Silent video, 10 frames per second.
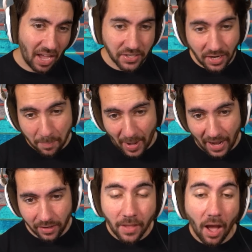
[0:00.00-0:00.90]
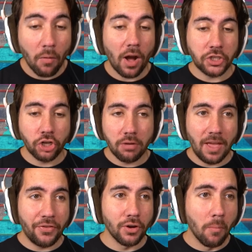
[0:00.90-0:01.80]
That's not bad. Now, I watched A Good
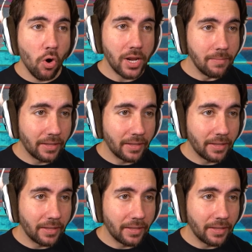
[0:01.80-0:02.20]
Mythical Morning